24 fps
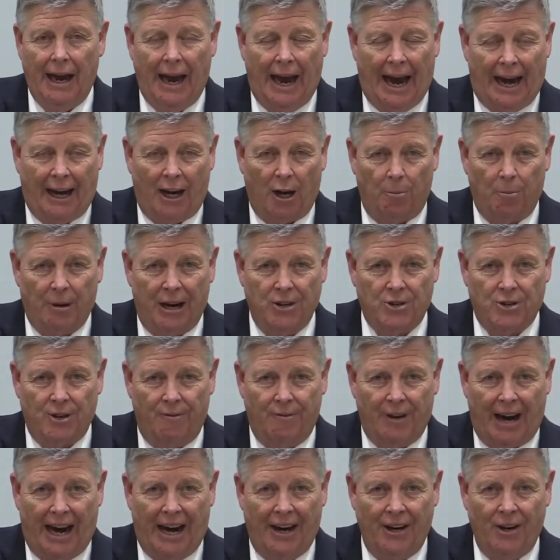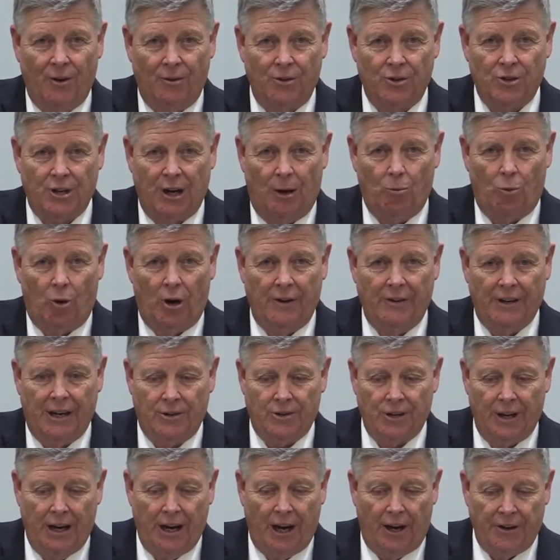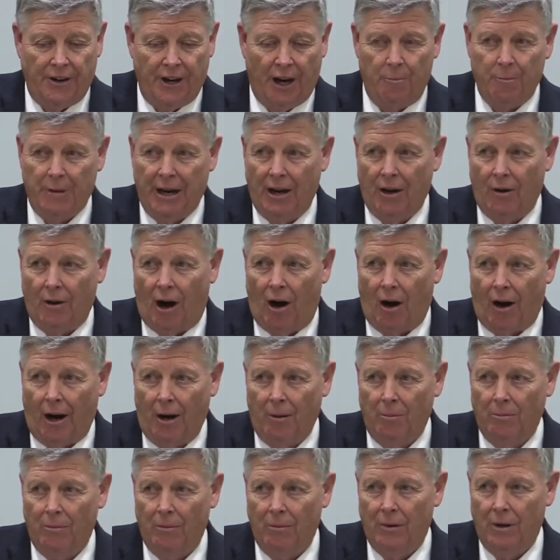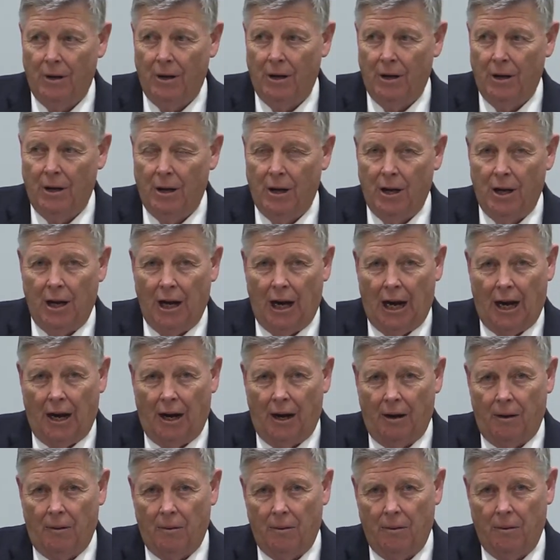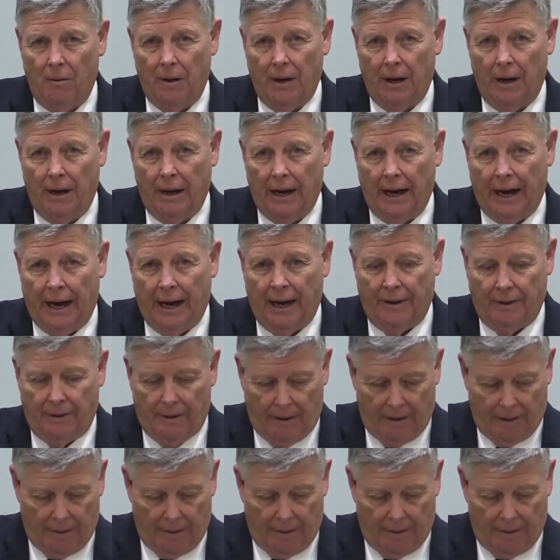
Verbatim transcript: I can place a value on someone that's done me harm. Uh, and